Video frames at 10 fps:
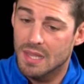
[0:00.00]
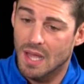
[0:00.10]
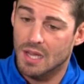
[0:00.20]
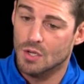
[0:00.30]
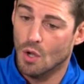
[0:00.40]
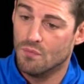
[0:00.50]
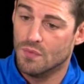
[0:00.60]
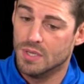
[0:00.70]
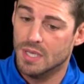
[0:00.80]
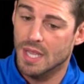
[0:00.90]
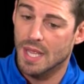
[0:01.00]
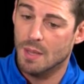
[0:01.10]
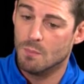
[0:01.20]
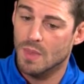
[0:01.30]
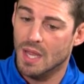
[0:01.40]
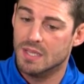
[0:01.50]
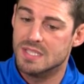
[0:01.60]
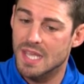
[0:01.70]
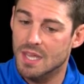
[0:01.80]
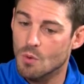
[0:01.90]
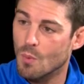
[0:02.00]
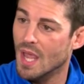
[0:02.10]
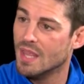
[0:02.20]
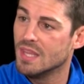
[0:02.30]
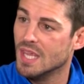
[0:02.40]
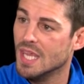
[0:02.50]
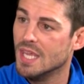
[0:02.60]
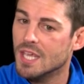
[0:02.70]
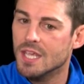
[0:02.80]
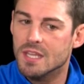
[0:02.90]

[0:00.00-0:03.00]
That can often that can take away the